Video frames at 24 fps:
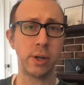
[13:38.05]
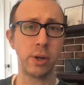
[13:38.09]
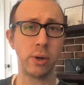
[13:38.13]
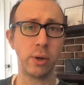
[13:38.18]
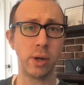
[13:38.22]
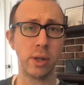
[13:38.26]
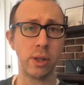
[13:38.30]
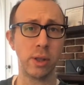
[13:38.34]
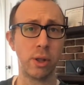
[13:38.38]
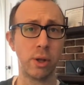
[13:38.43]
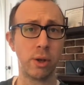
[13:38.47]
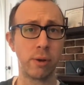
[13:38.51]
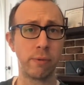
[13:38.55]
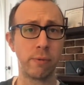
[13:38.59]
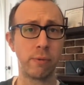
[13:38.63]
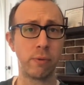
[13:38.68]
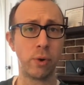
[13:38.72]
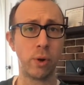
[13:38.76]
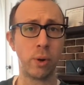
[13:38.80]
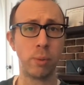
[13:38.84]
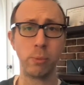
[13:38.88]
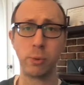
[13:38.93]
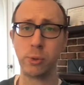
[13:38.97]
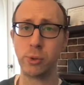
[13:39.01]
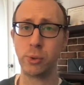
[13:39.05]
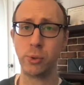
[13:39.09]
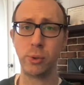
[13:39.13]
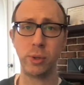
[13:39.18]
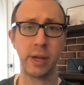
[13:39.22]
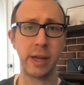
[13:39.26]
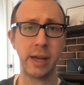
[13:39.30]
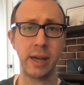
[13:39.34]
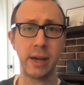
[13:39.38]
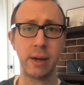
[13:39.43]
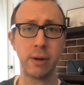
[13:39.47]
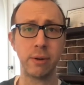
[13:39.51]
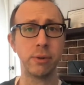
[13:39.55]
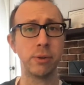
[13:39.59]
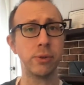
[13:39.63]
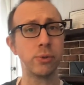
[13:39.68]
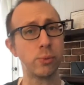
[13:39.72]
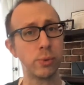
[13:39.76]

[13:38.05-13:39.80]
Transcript: a long form. We're doing a Harold.